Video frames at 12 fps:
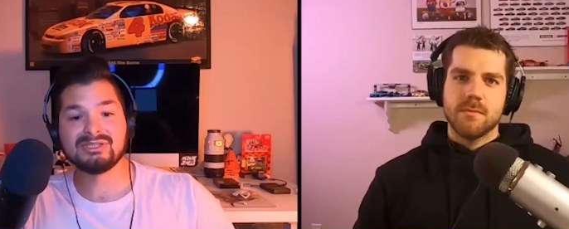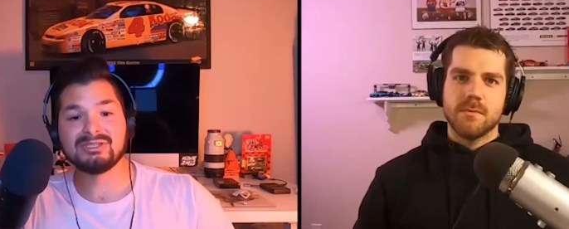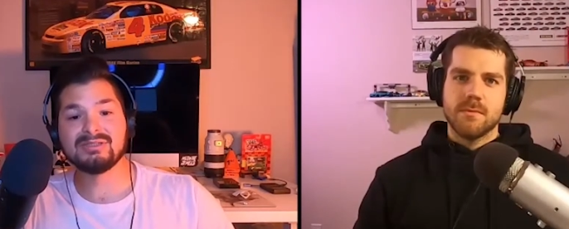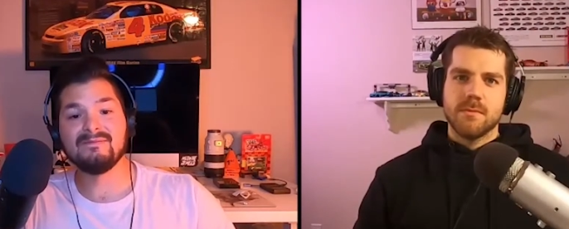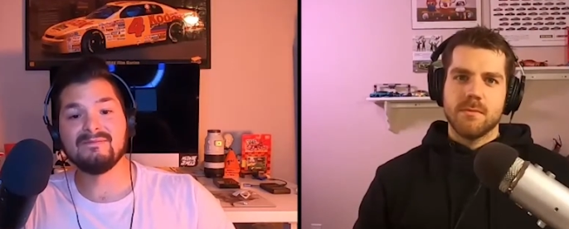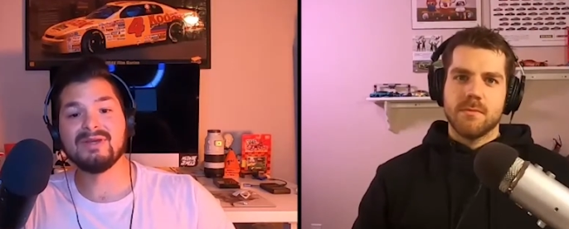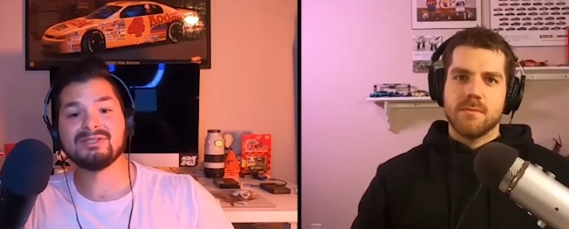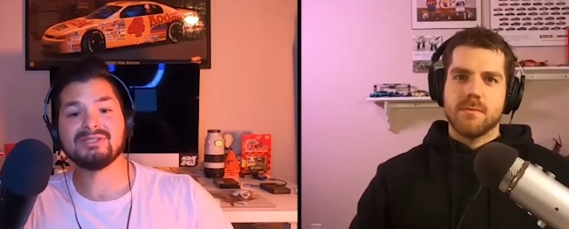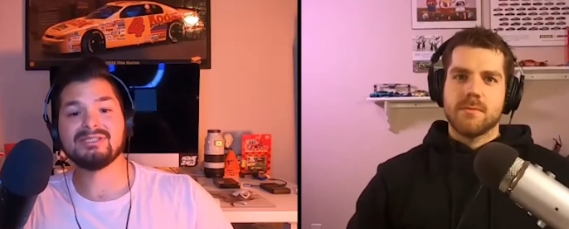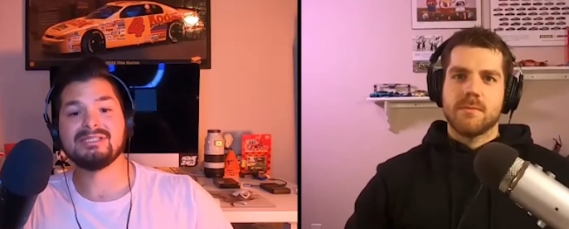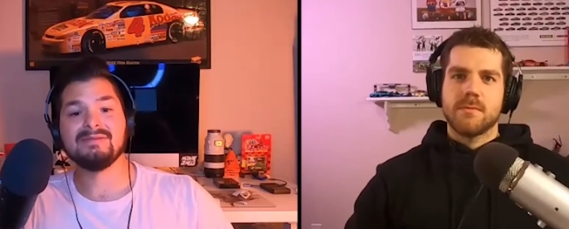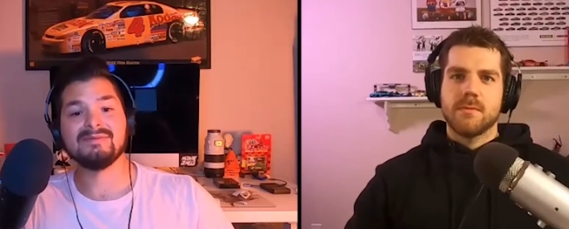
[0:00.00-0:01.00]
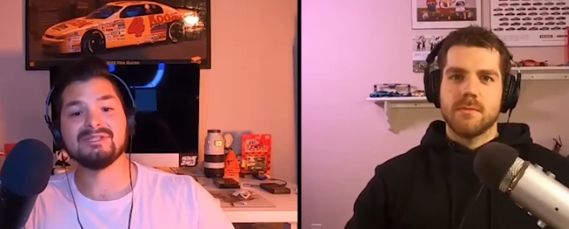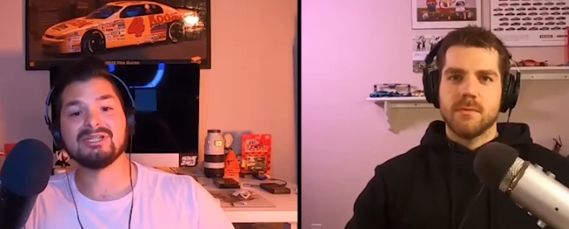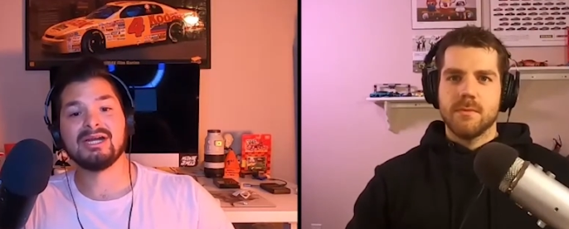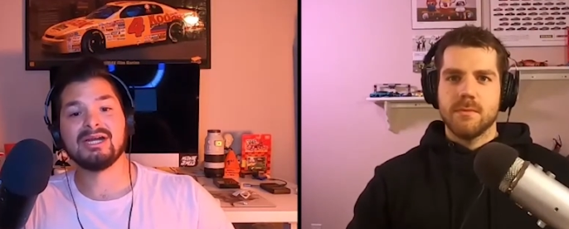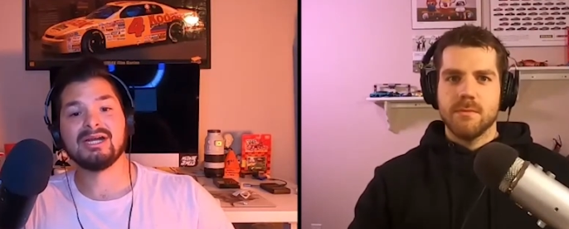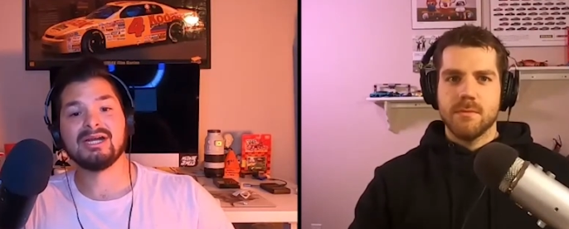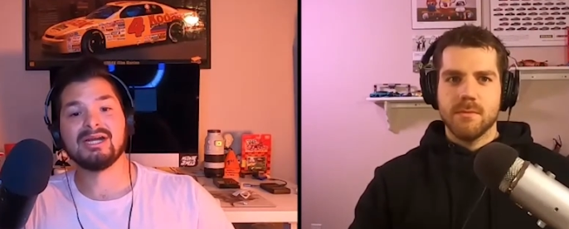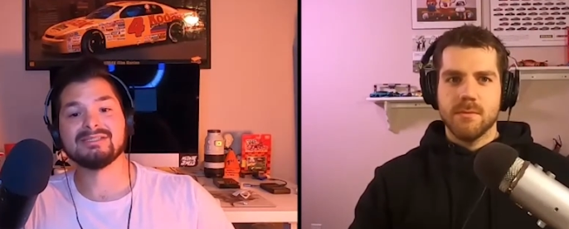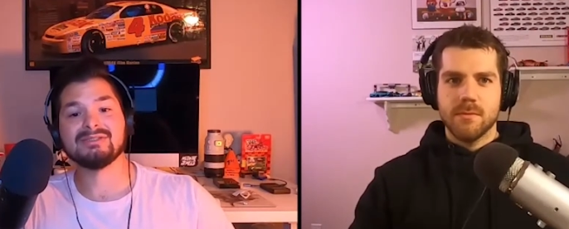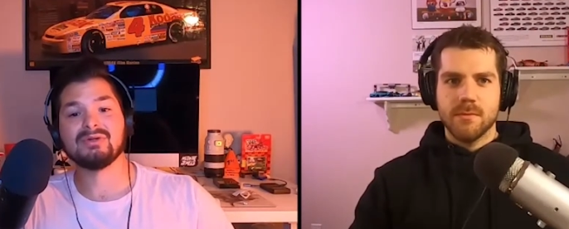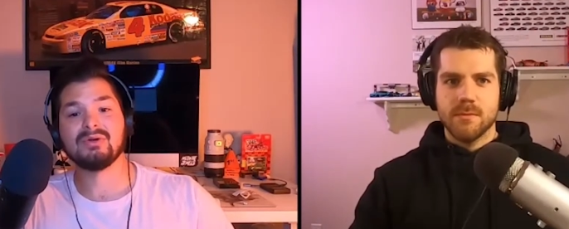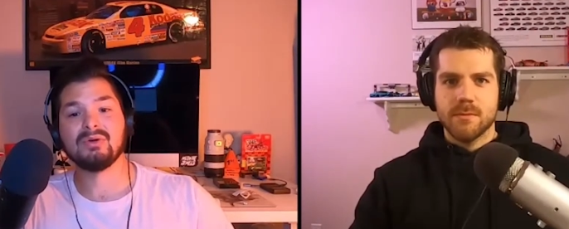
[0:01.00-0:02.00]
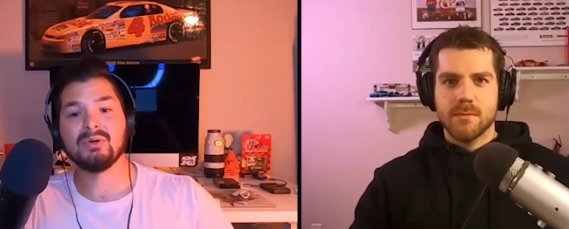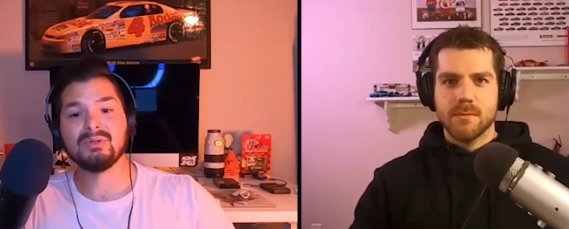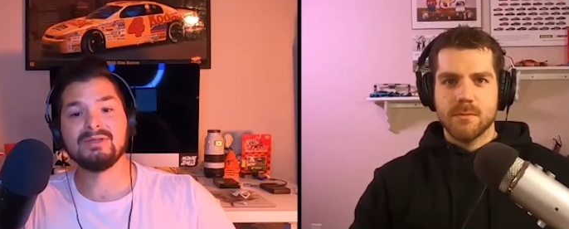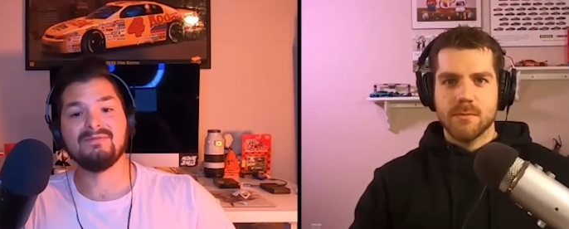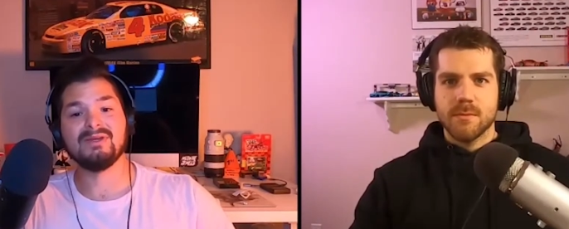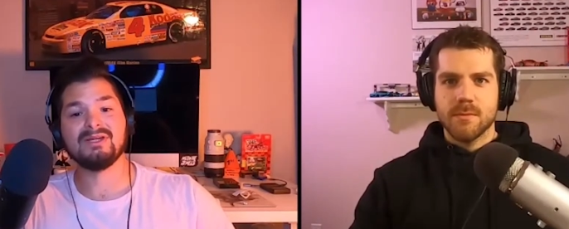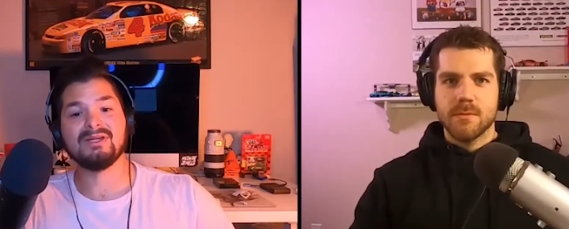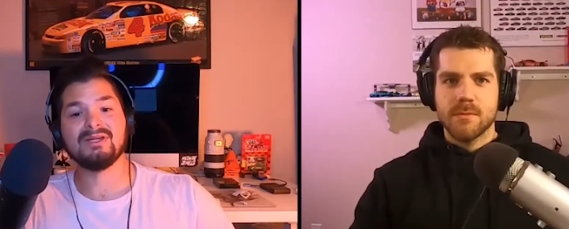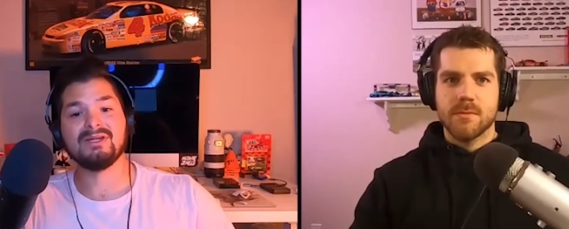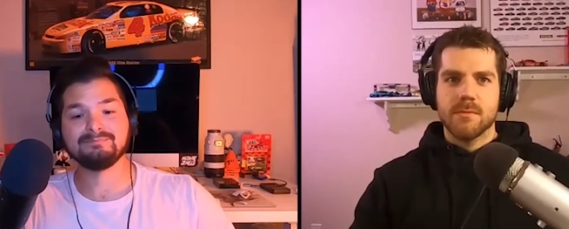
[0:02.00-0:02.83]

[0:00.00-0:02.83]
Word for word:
Speaker 1: Eventually, Steven Johnson is an early victim